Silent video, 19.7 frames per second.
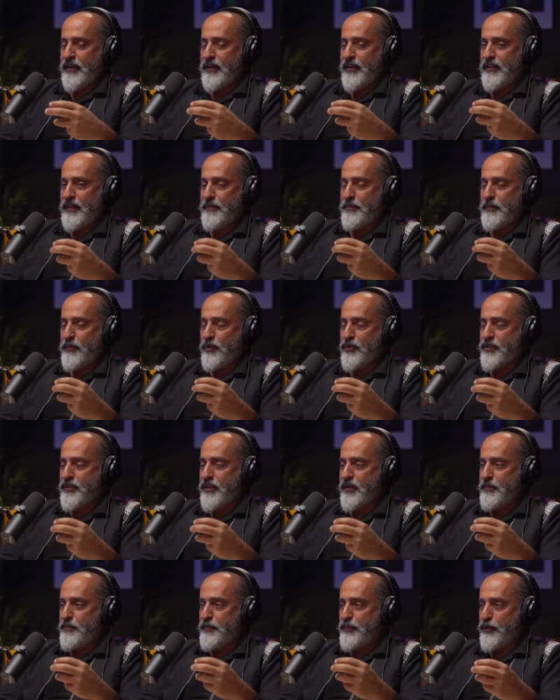the most
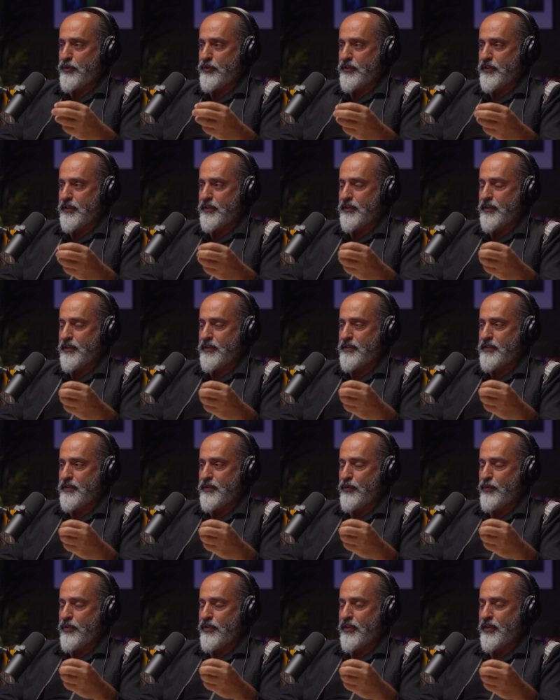important is
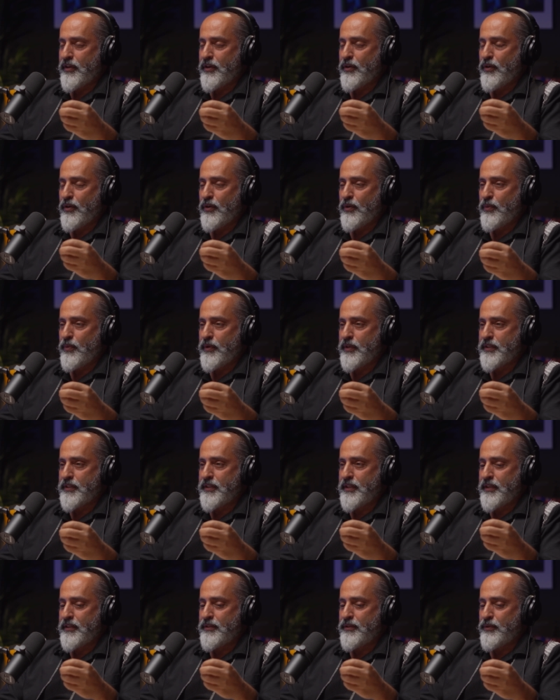to think always
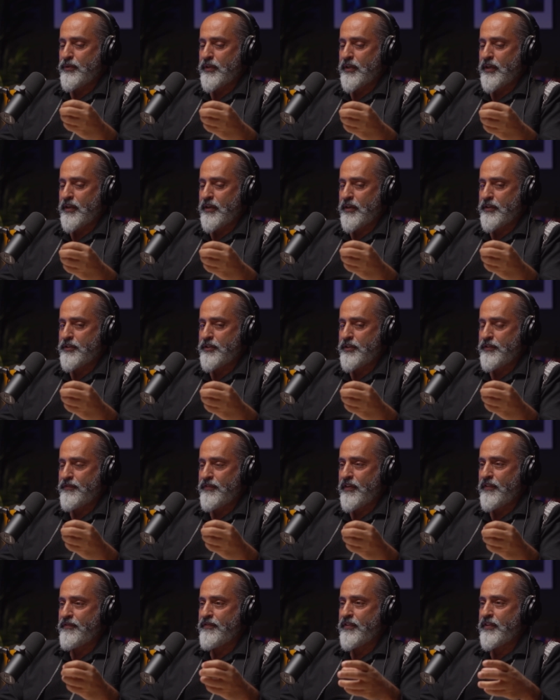that you can achieve
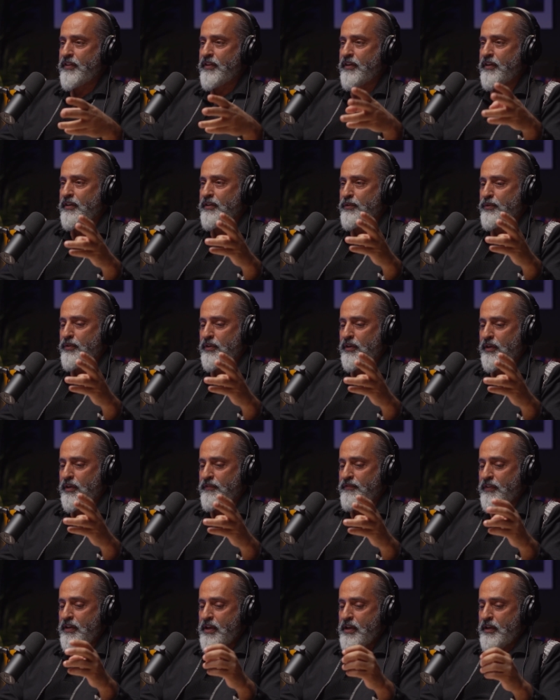everything in your
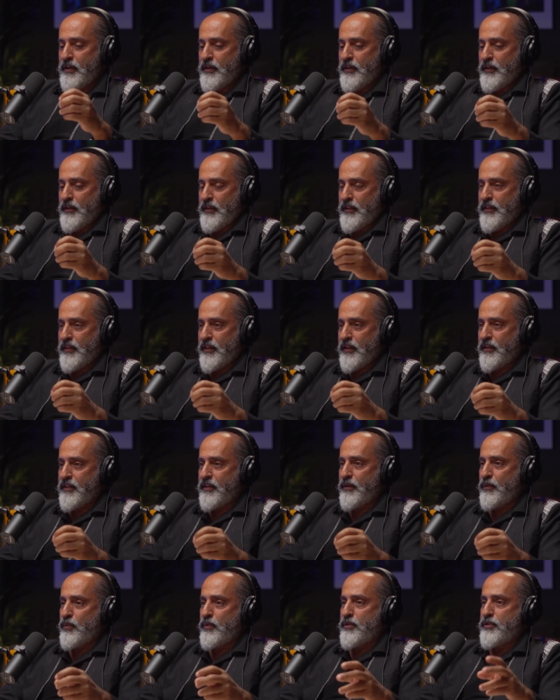life
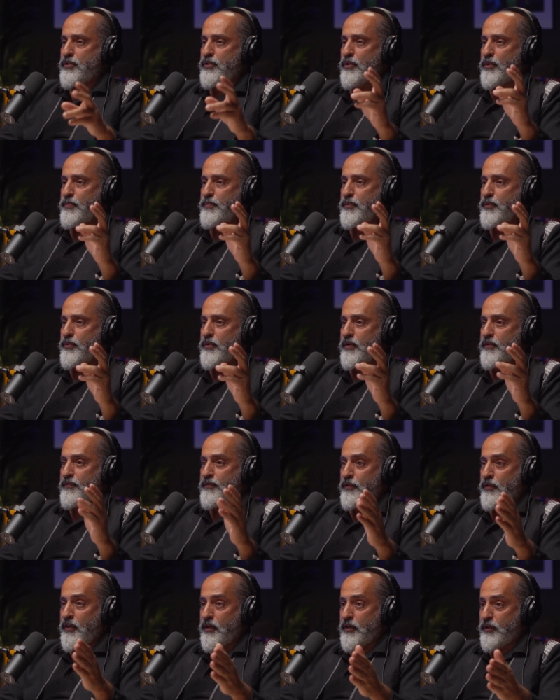nothing will stop you if
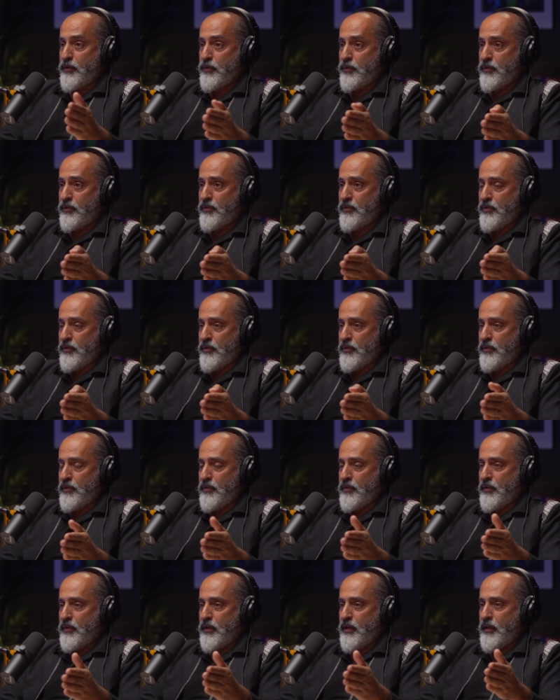you are good
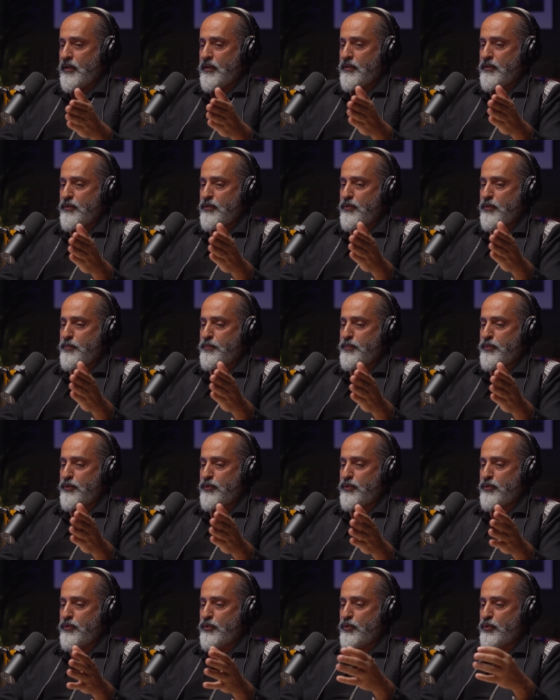and you
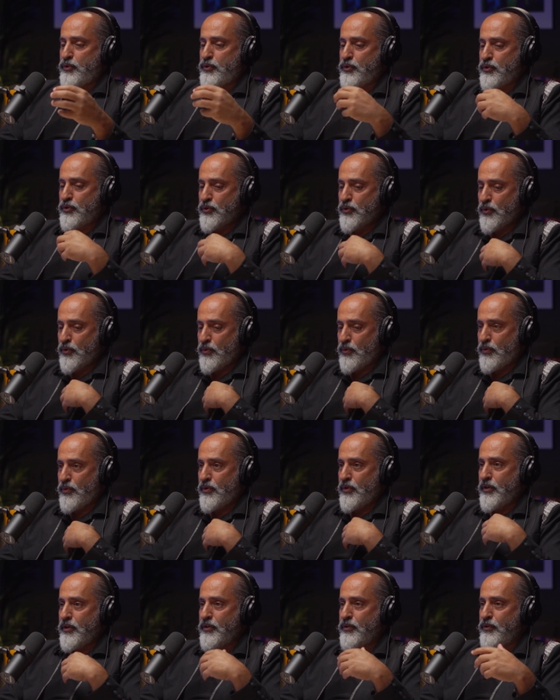put your
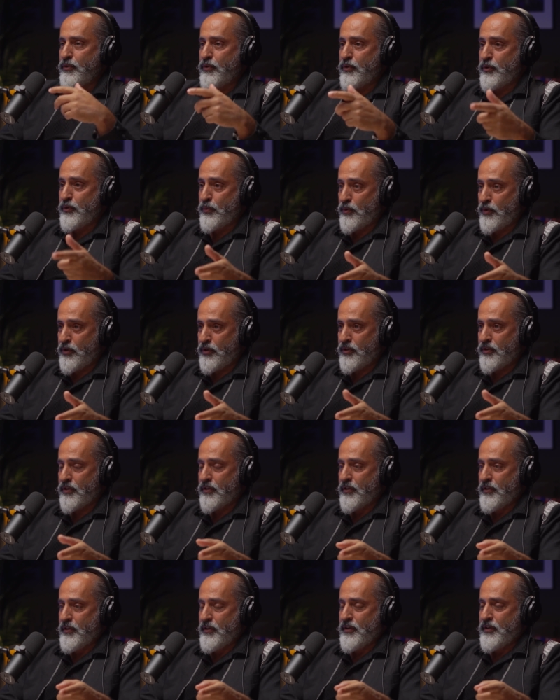soul in your
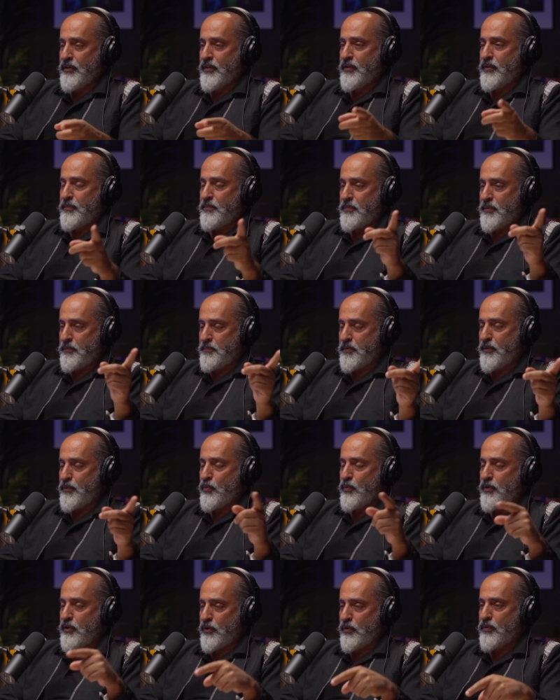work people
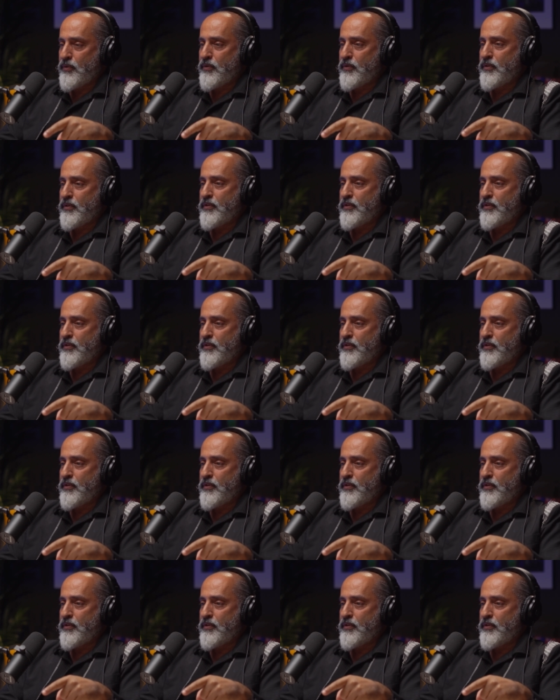will know